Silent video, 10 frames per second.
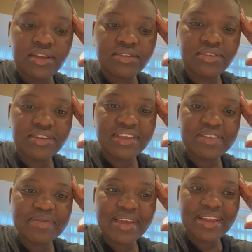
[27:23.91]

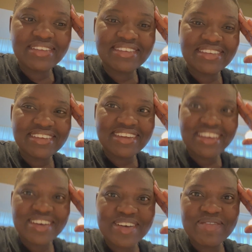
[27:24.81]
Today's my last
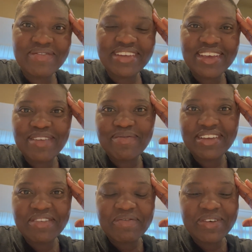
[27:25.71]
dinner. I'm feeling a bit
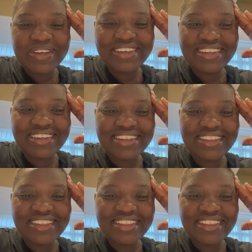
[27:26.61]

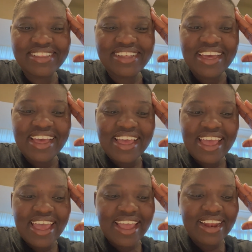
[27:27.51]
emotional
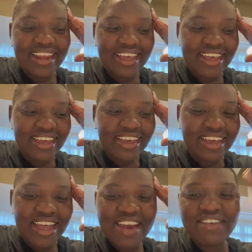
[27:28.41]
and like
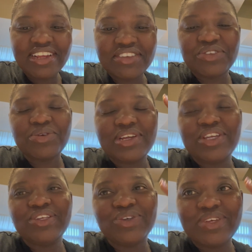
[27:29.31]
I really just want to
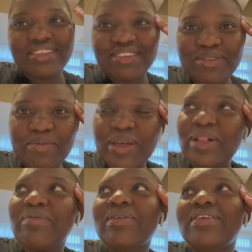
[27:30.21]
enjoy this
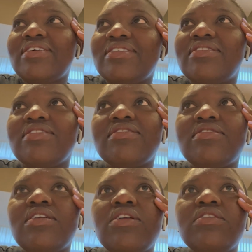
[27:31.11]
meal because it's
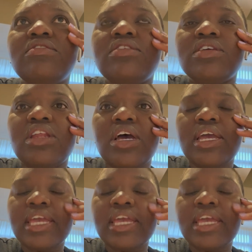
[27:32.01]
the last dinner.